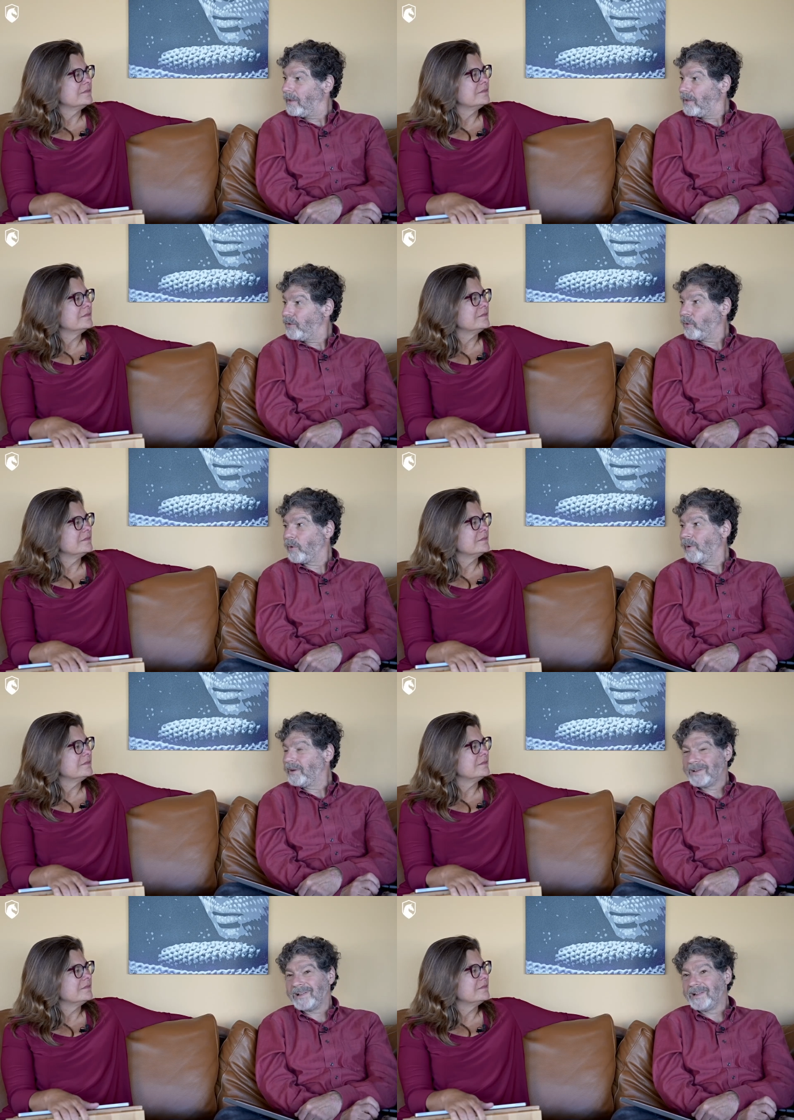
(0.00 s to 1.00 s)
Speaker 1: you're going to
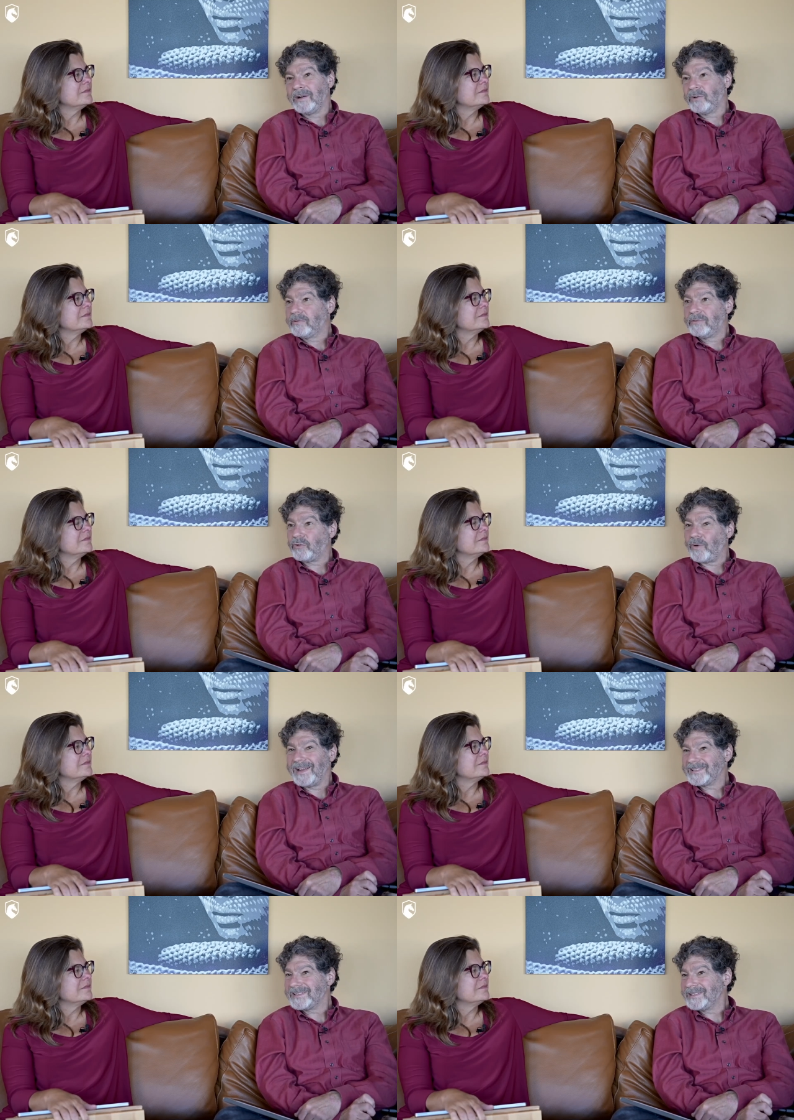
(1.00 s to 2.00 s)
declare
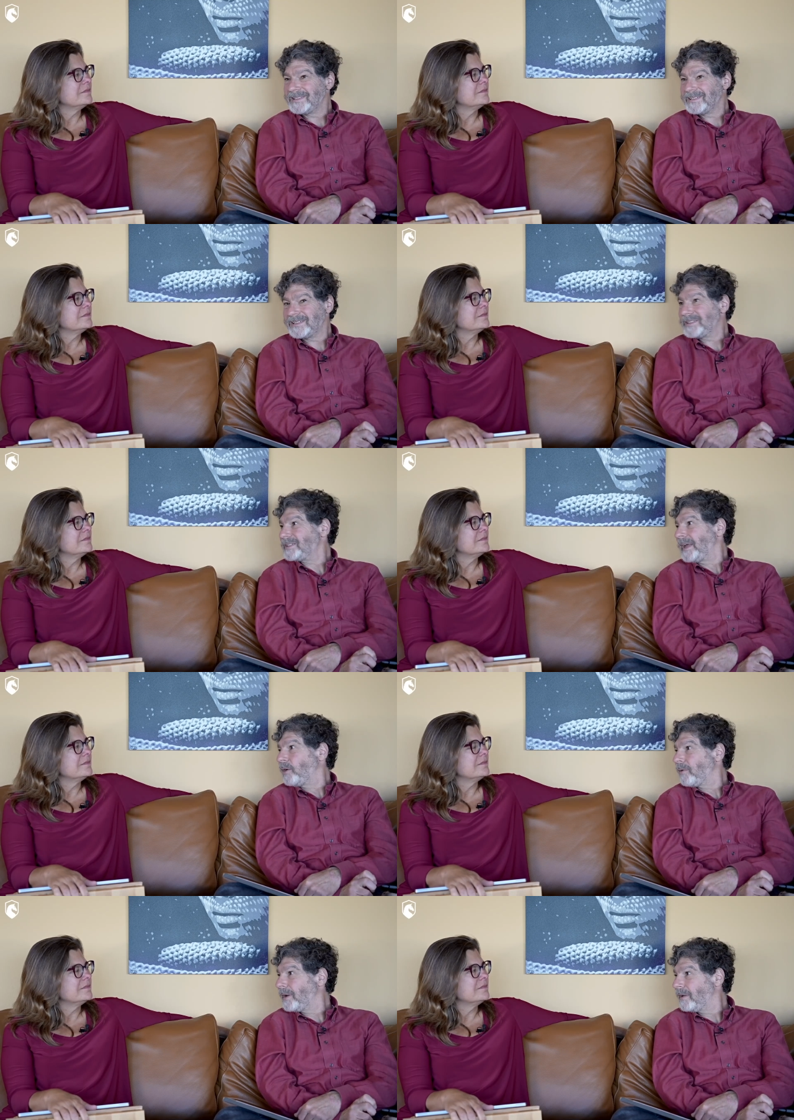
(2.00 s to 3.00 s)
transness
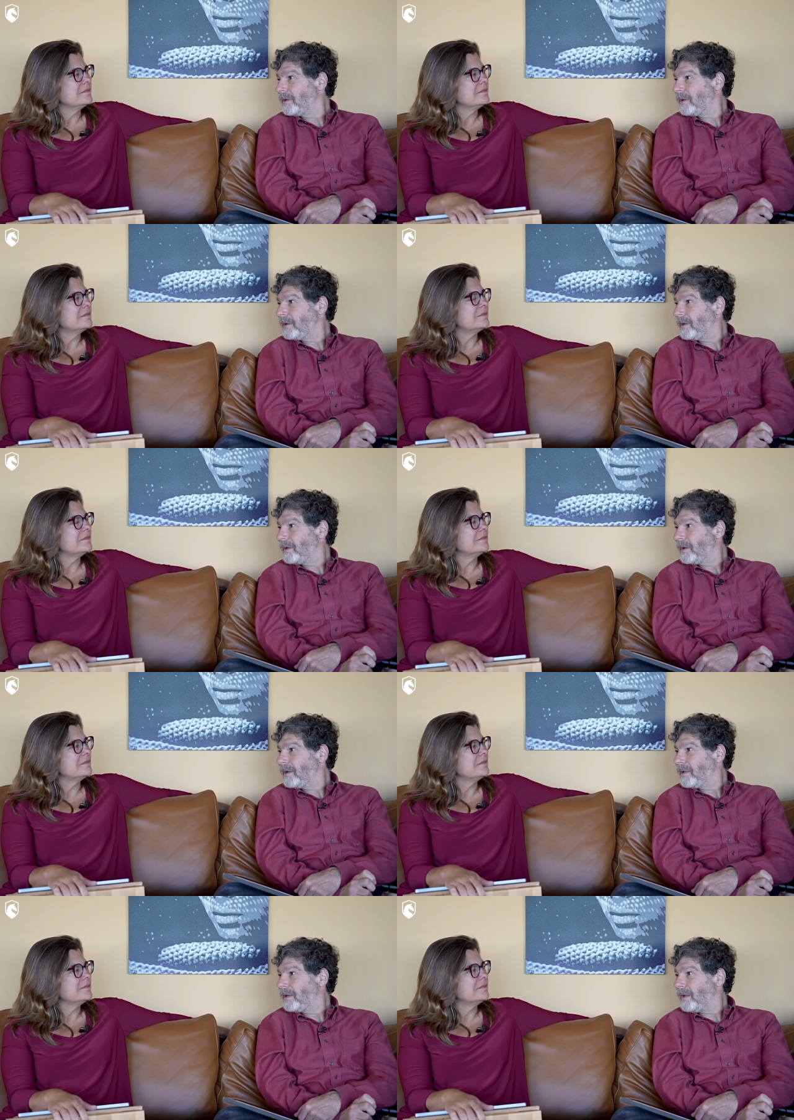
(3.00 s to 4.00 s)
sacred? Mm.
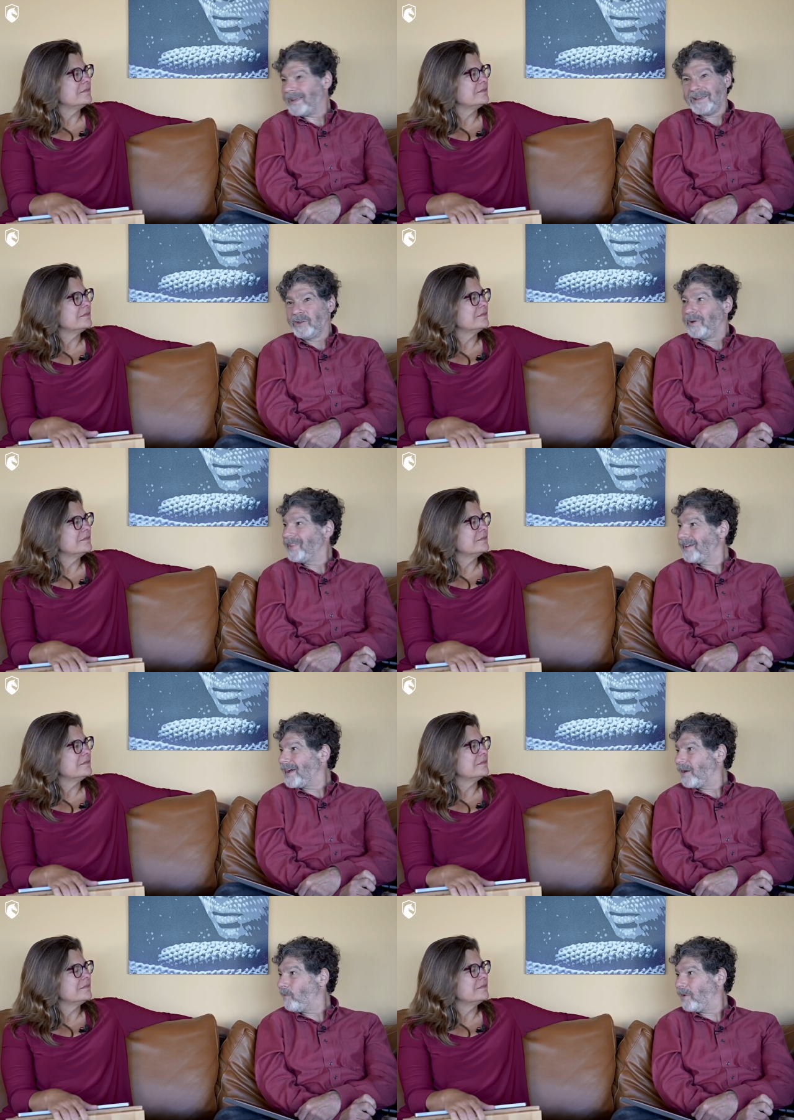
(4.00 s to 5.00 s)
I can do anything
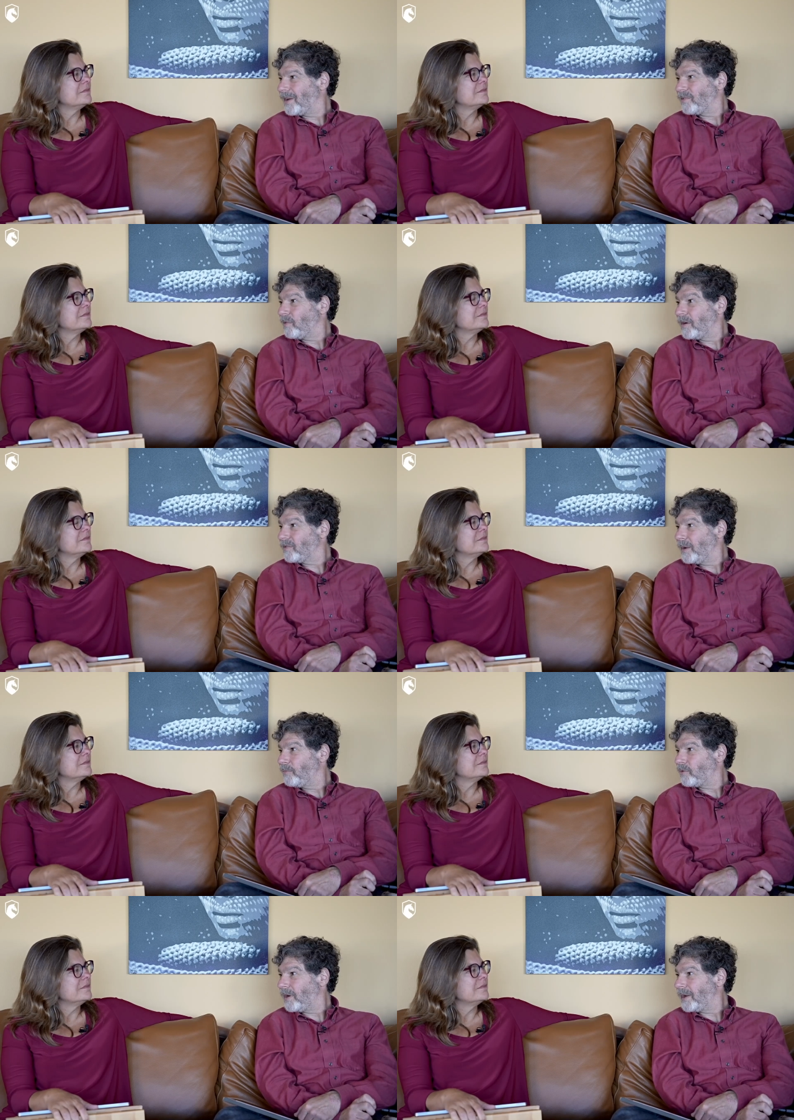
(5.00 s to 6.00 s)
I want as long as I'm
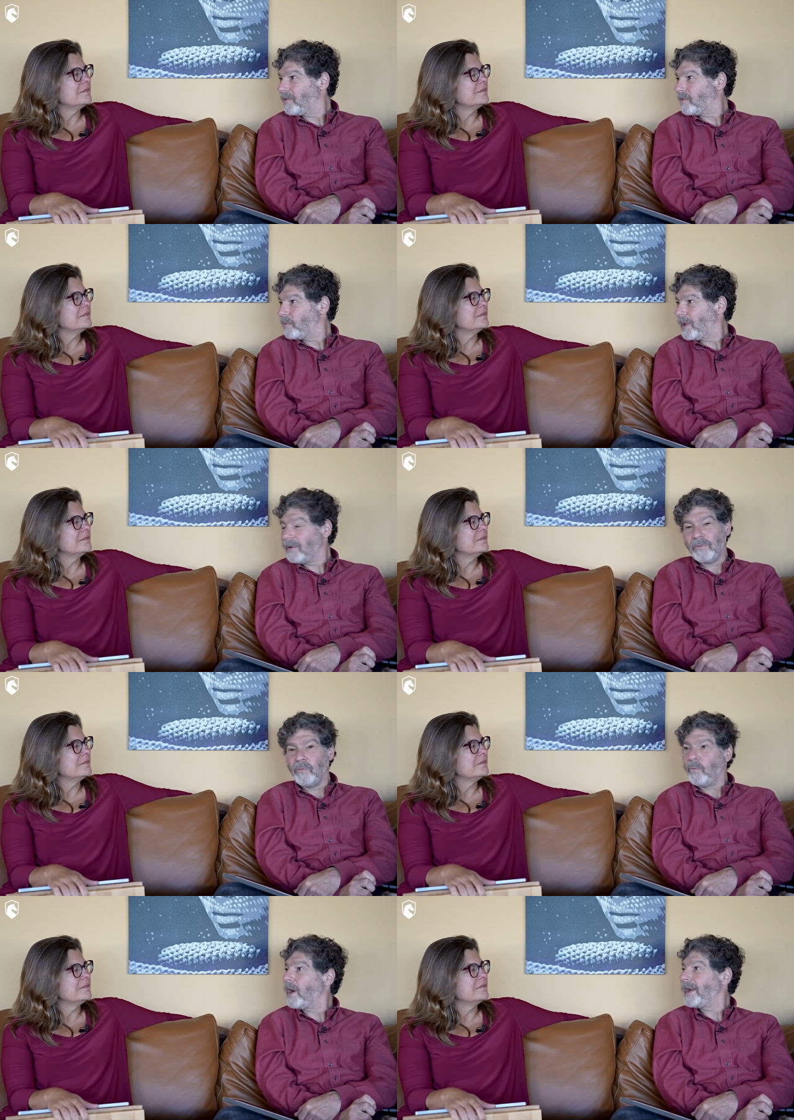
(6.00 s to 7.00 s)
trans? Well,
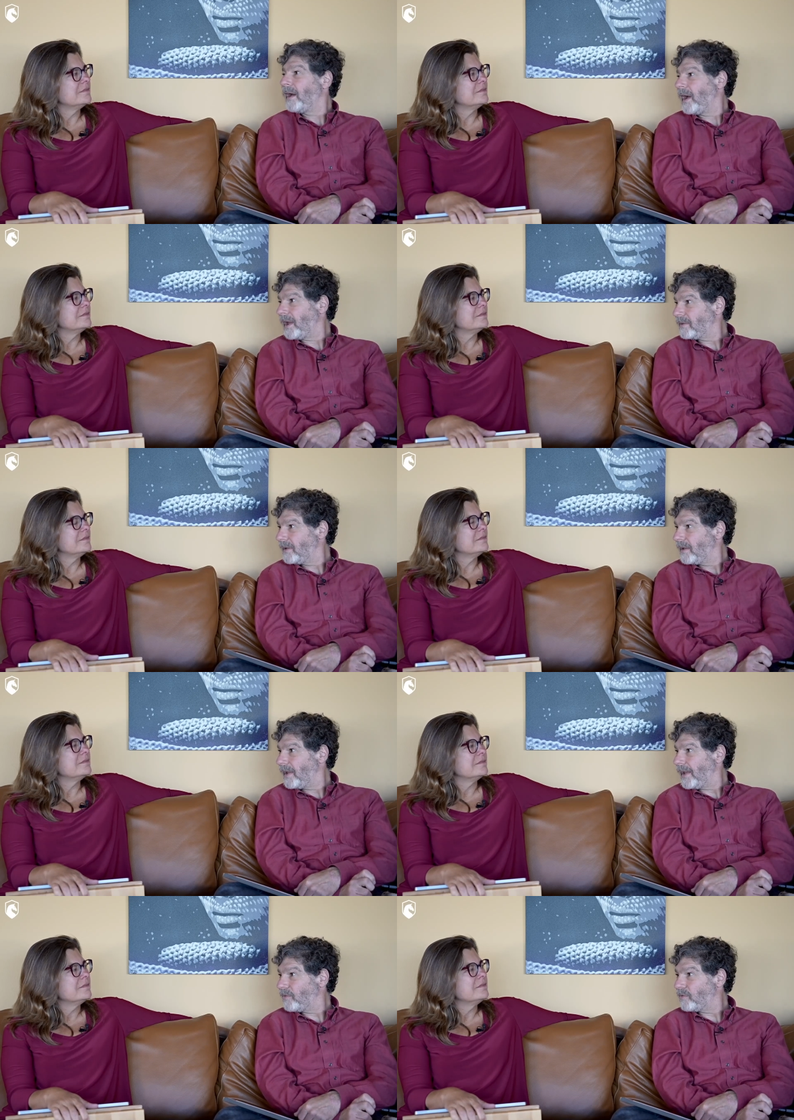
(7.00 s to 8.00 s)
why not?
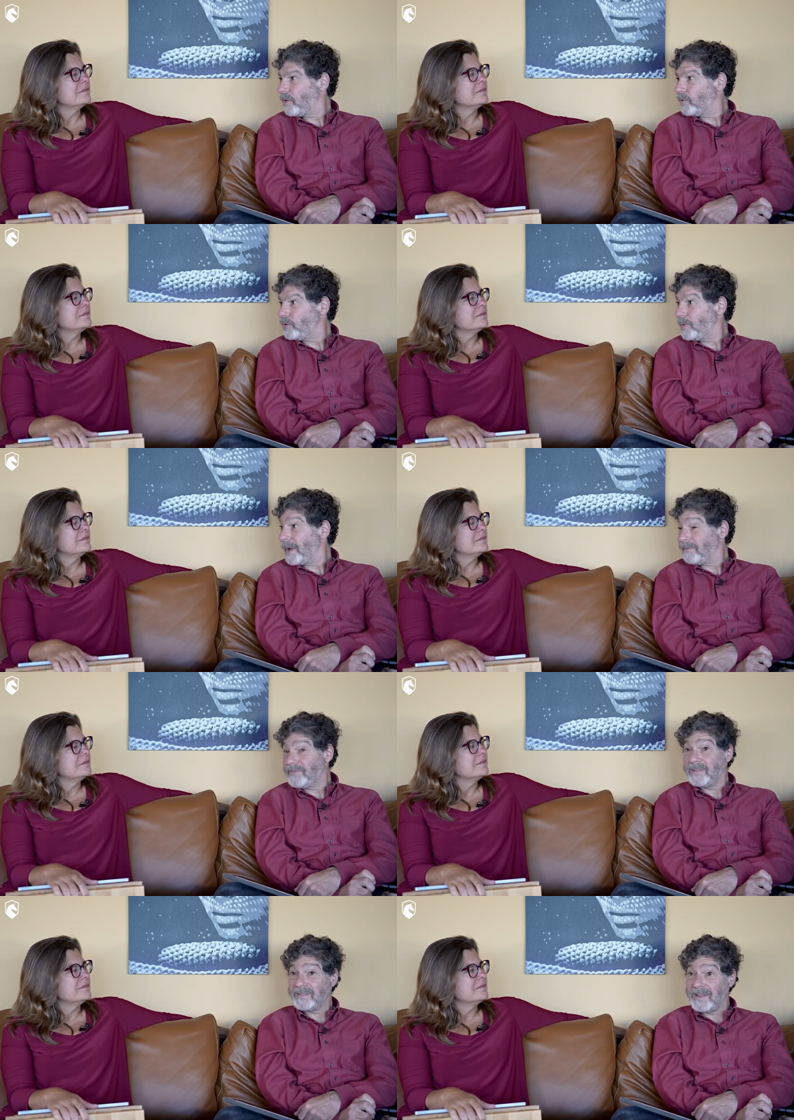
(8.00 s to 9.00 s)
And so you have
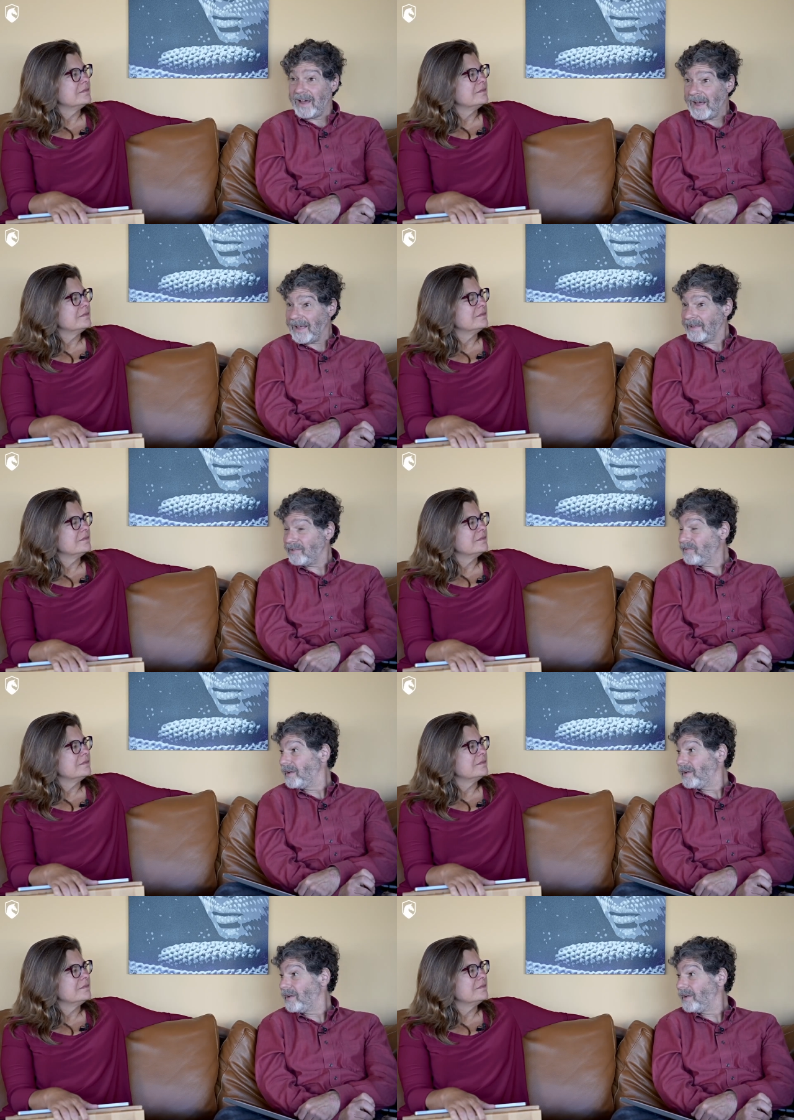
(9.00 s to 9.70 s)
these guys